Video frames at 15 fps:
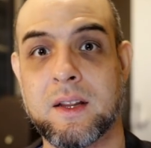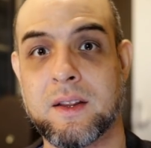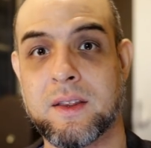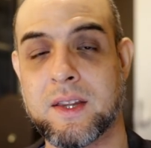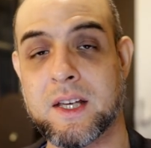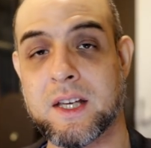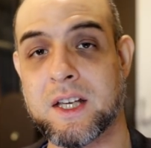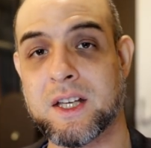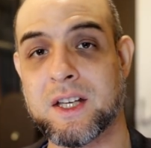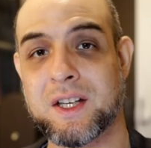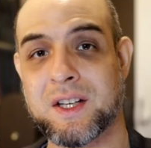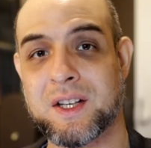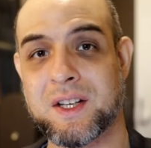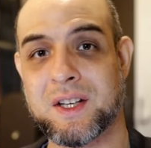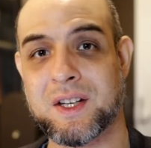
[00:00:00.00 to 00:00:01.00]

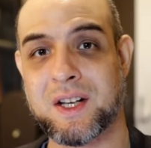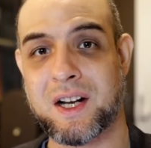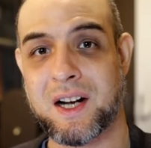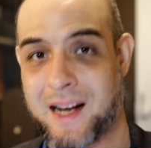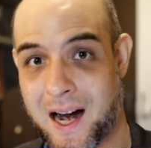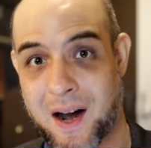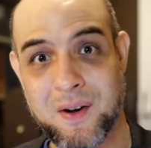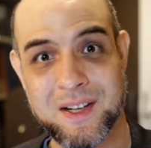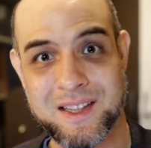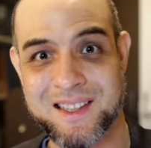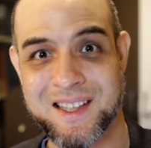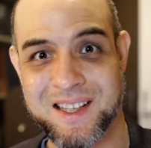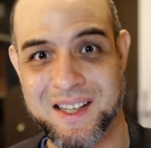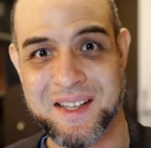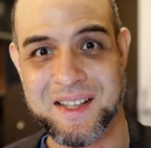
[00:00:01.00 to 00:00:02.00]
the
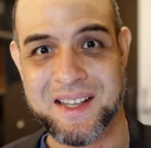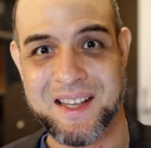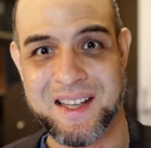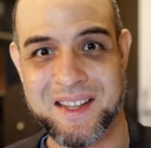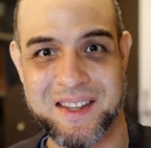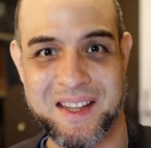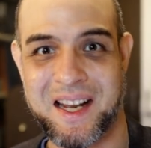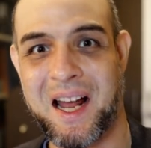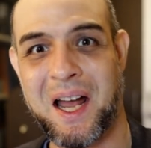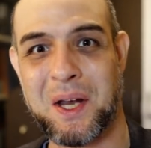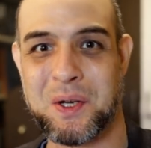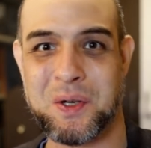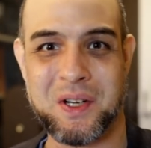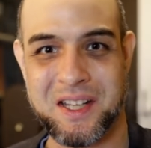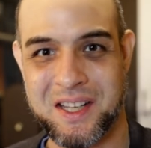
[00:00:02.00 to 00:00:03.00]
clarity that
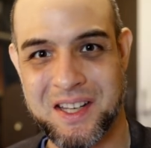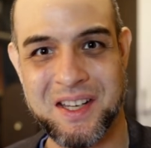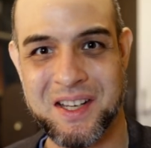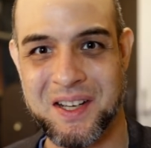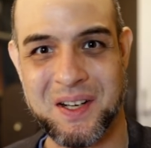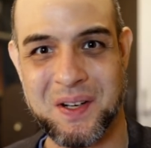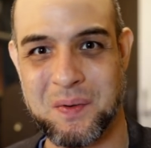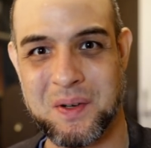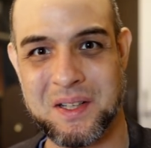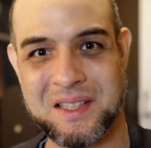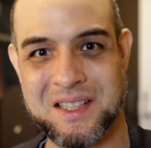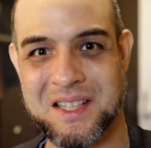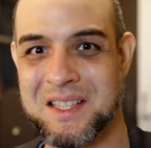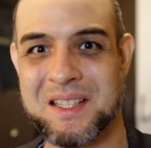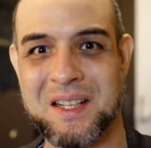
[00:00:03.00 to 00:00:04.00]
I could hear
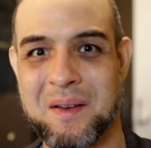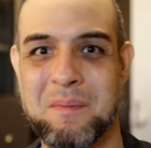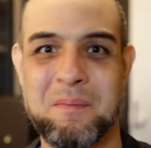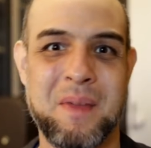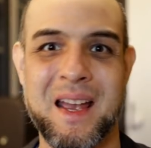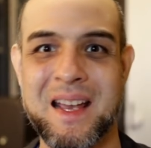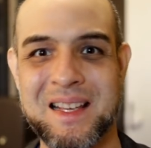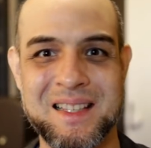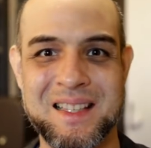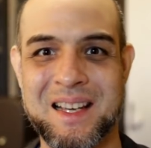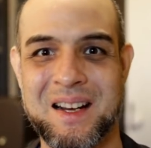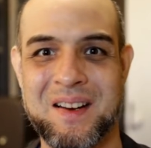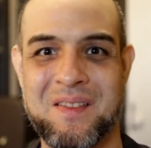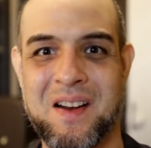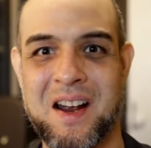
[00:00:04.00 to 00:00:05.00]
was just
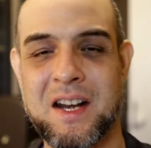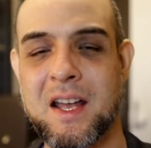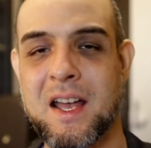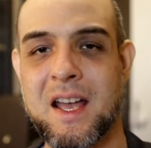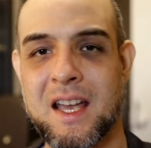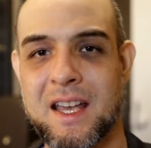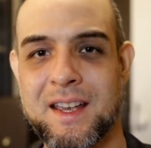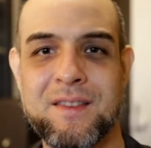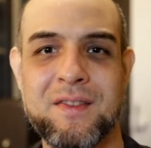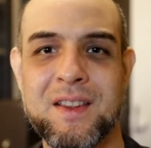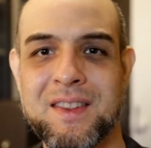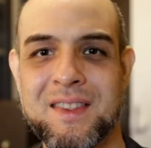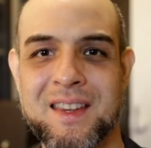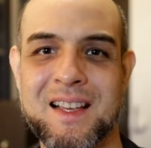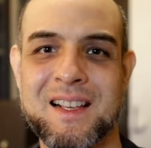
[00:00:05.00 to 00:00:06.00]
amazing, right?
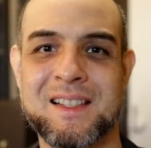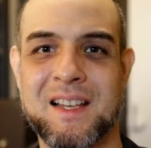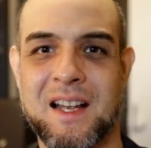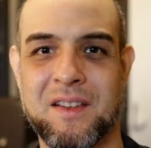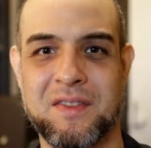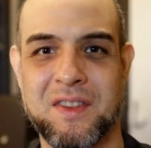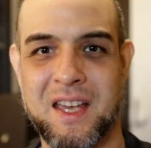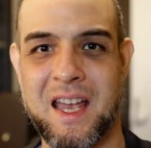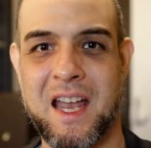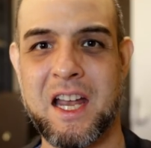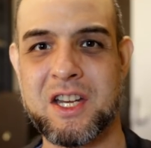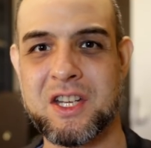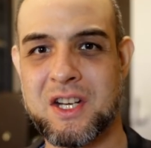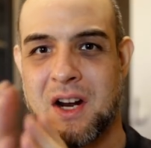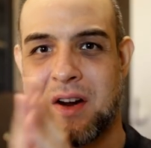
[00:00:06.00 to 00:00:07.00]
Even things like the
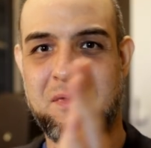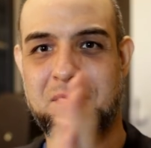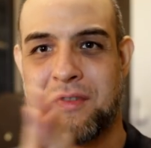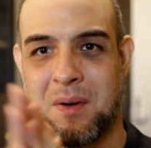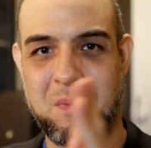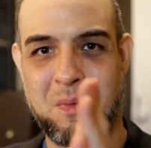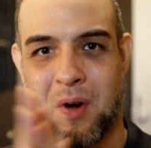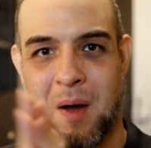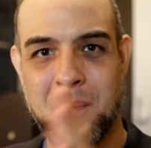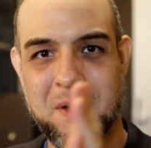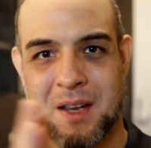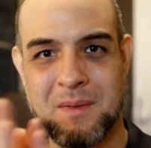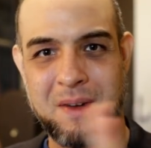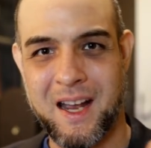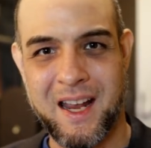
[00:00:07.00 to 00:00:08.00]
HF from
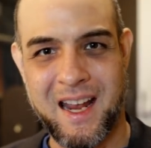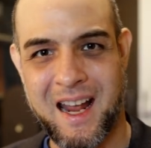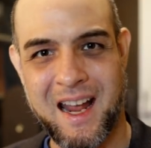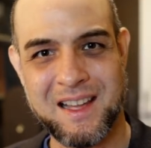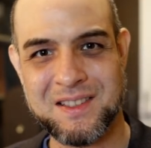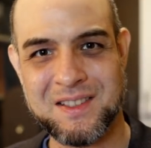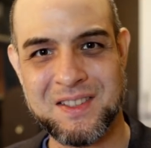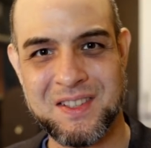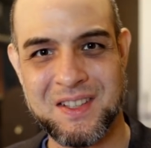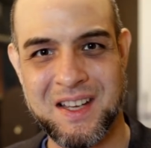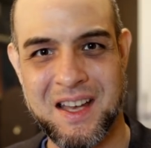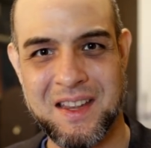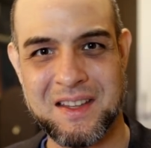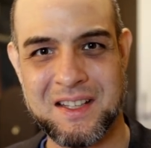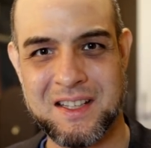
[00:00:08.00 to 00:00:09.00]
rubbing my hands
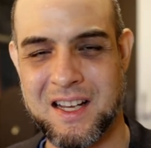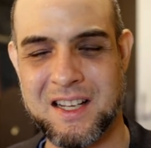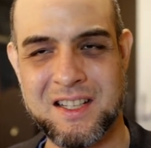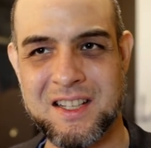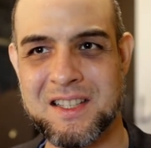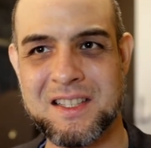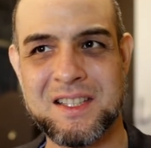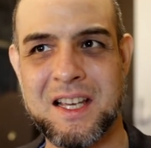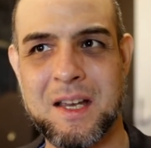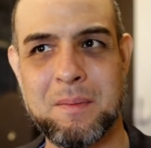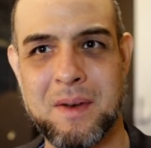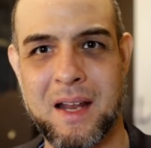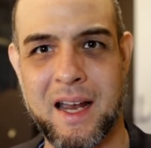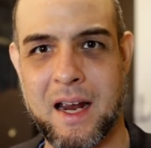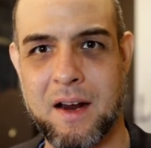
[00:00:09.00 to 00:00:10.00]
together, it just
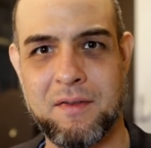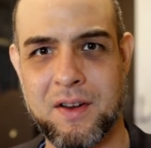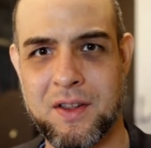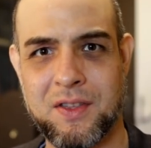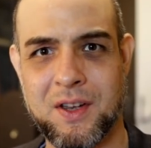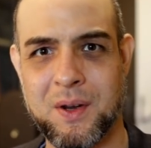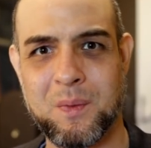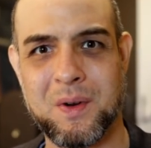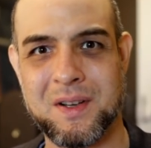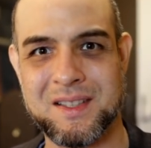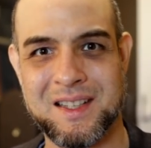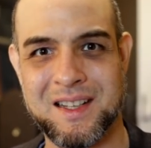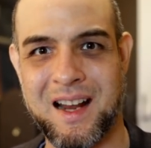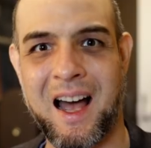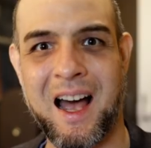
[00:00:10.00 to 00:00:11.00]
seemed like everything
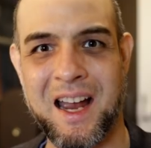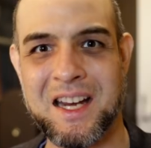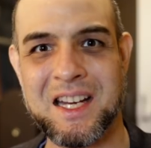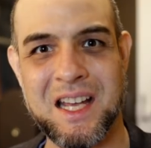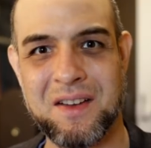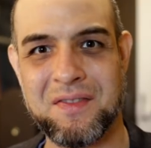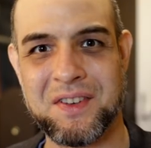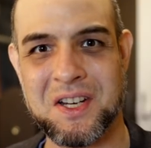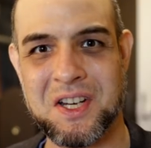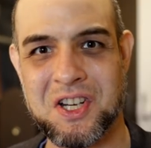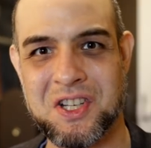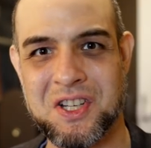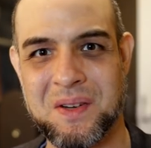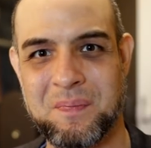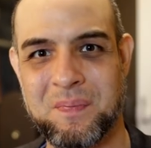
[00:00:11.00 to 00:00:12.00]
was in high
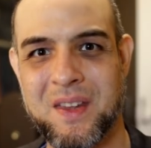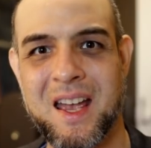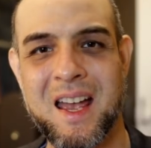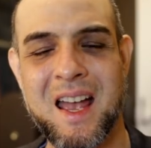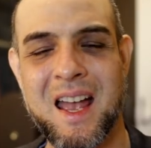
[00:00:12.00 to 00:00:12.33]
definition.